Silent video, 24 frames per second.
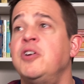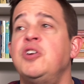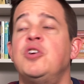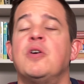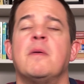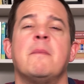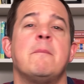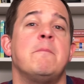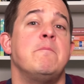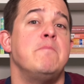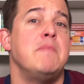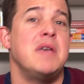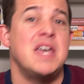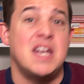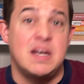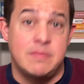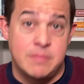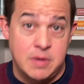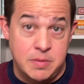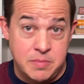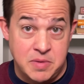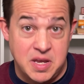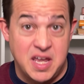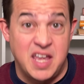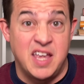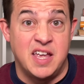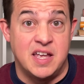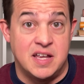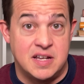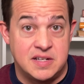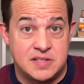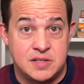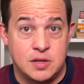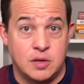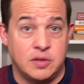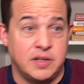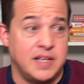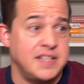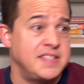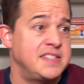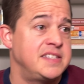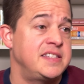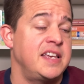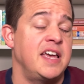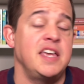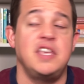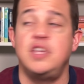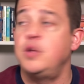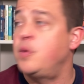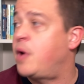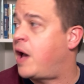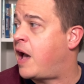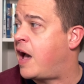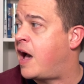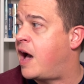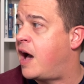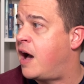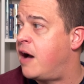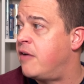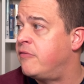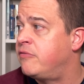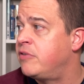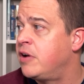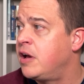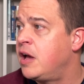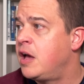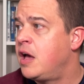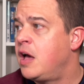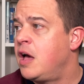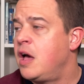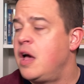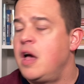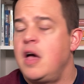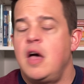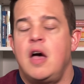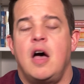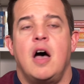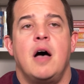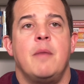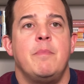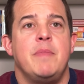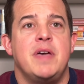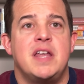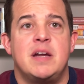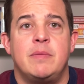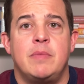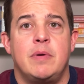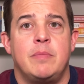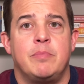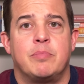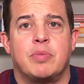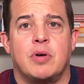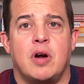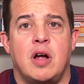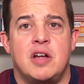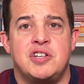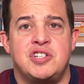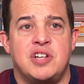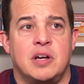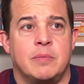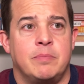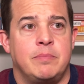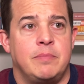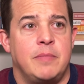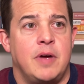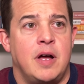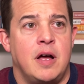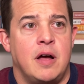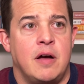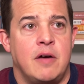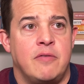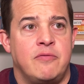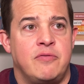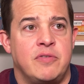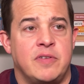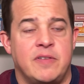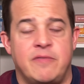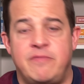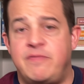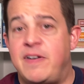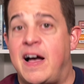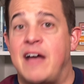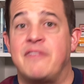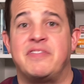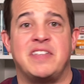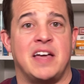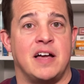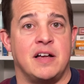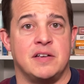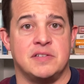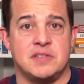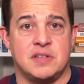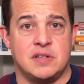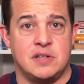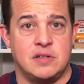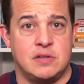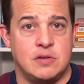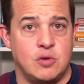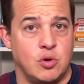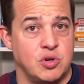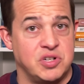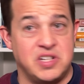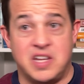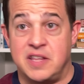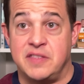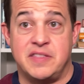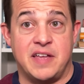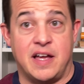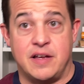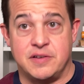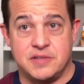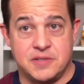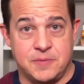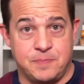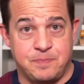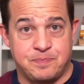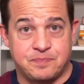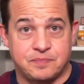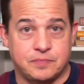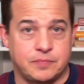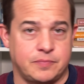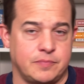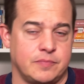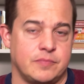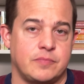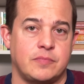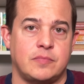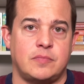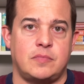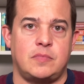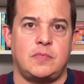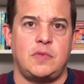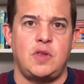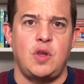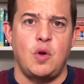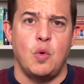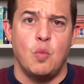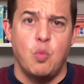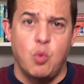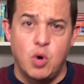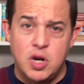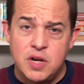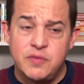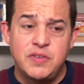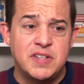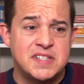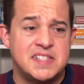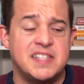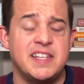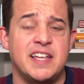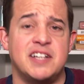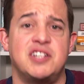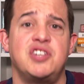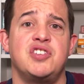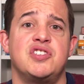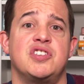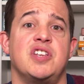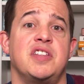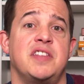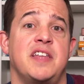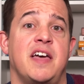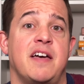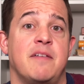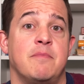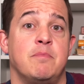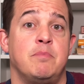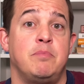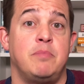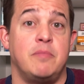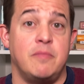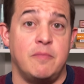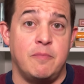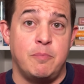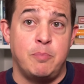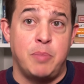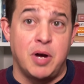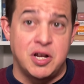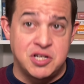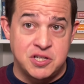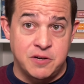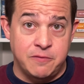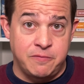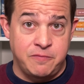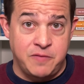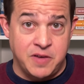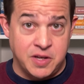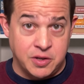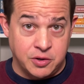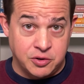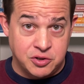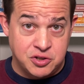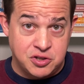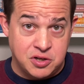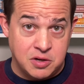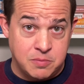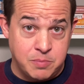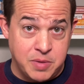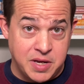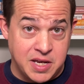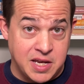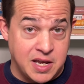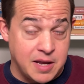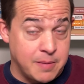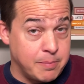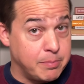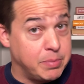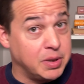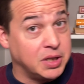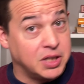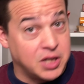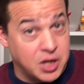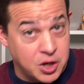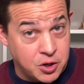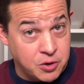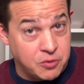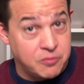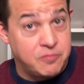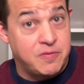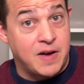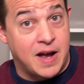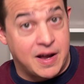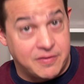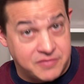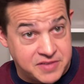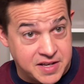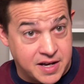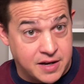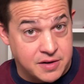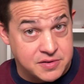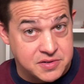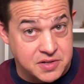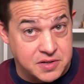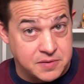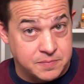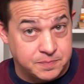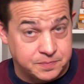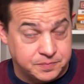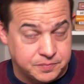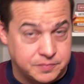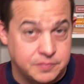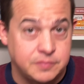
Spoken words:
your minimum is, so let's say you have a minimum project of $5,000 or $10,000. One of the selections on that budget field should be below $5,000.